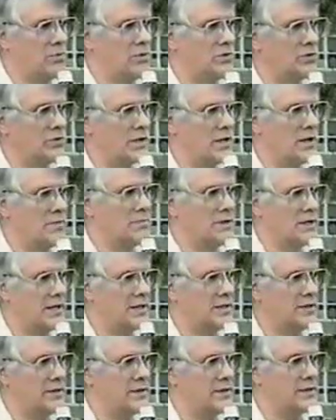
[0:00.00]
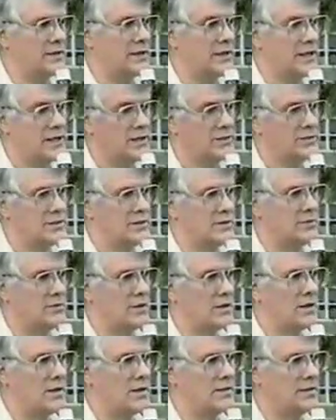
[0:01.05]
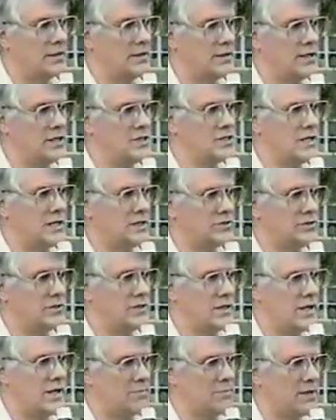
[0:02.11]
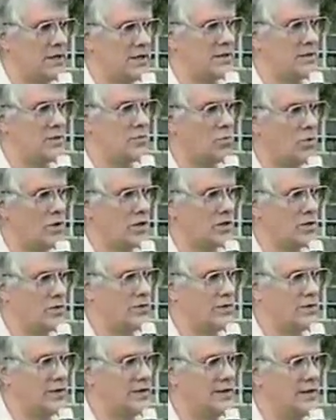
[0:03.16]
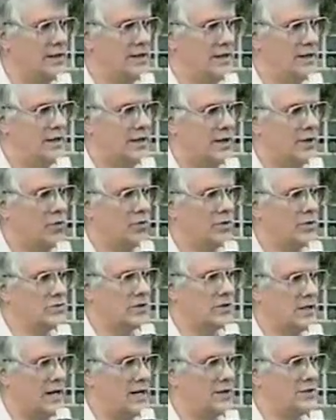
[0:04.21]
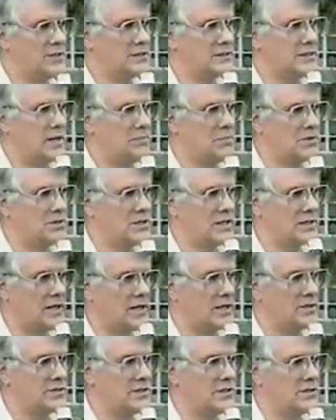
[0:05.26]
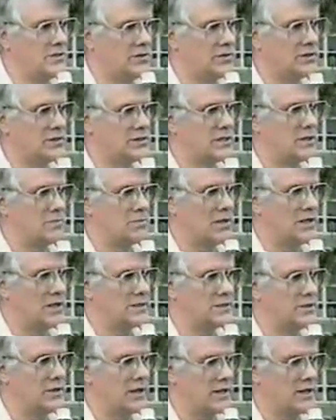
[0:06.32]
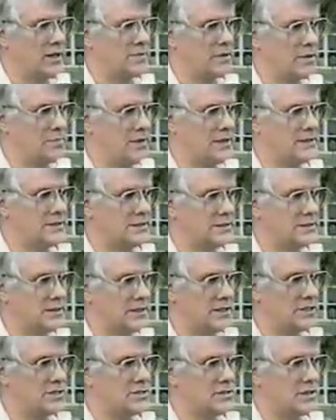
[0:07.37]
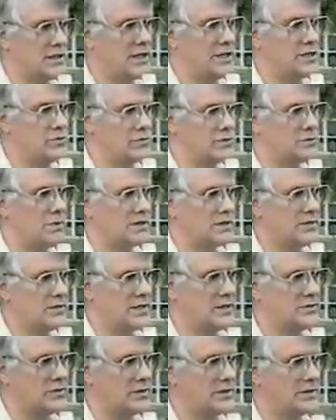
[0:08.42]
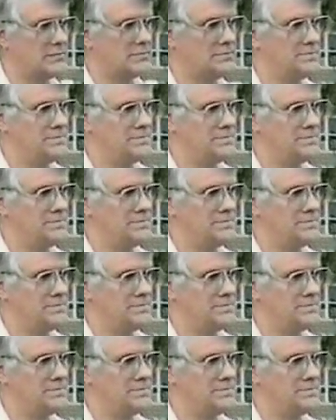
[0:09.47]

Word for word: of the world to come together and the leaders of, the, of the, each country to come together in one accord in order to allow this type of technology to go on to stabilize their economic basis in each, each respective country